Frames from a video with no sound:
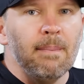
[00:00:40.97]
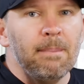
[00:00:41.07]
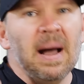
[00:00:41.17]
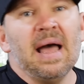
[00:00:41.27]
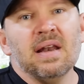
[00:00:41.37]

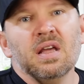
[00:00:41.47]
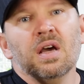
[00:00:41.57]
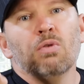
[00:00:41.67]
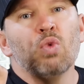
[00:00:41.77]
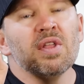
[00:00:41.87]
But
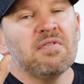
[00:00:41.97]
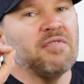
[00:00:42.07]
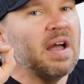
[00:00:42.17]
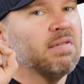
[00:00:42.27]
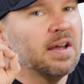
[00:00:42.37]
where the
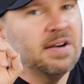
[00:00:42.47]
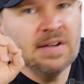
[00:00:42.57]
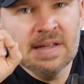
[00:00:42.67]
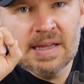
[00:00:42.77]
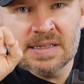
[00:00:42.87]

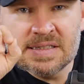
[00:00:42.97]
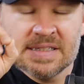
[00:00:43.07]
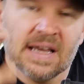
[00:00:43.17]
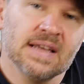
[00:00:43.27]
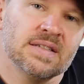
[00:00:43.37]
500
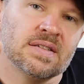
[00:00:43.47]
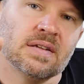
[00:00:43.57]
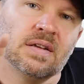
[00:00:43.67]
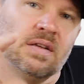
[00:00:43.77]
does